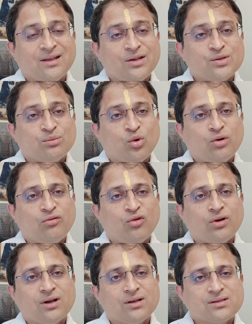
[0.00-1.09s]
He is more
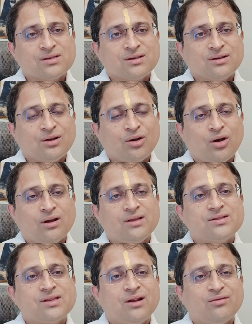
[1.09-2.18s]
focused on
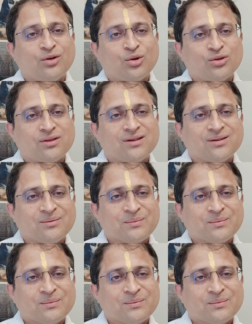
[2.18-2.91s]
his self-growth.